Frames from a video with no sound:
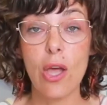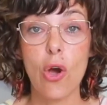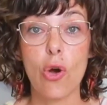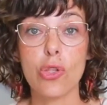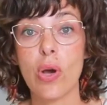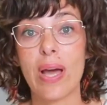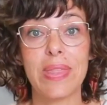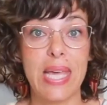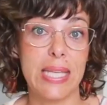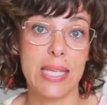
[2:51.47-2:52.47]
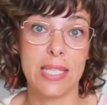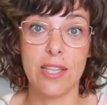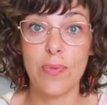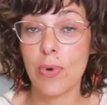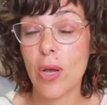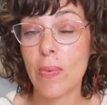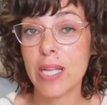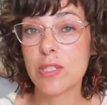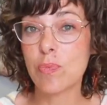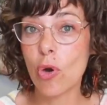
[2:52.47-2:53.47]
or you have digestive
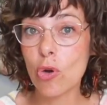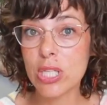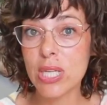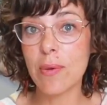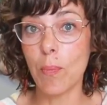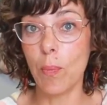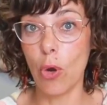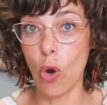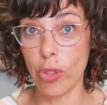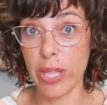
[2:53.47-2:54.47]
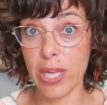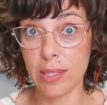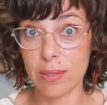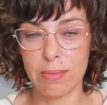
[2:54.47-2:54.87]
problems, mostly bloating,